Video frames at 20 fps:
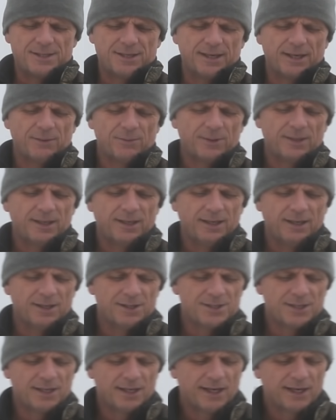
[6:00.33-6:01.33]
Today when I
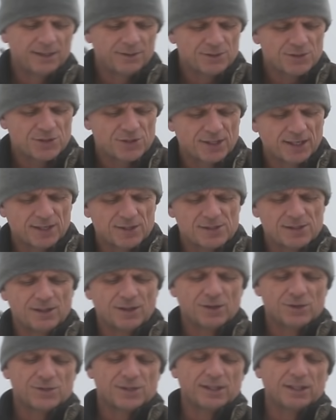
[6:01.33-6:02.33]
hunt, I don't stay as
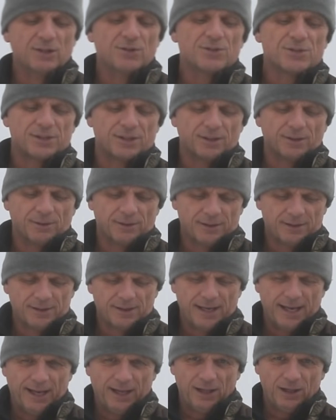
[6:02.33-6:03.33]
long as I used to.
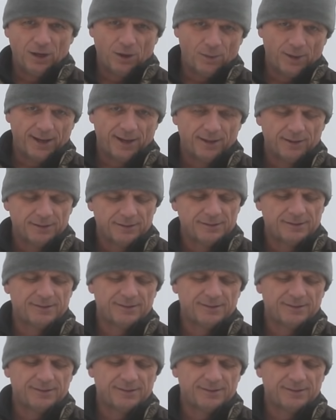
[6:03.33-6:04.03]
LOL.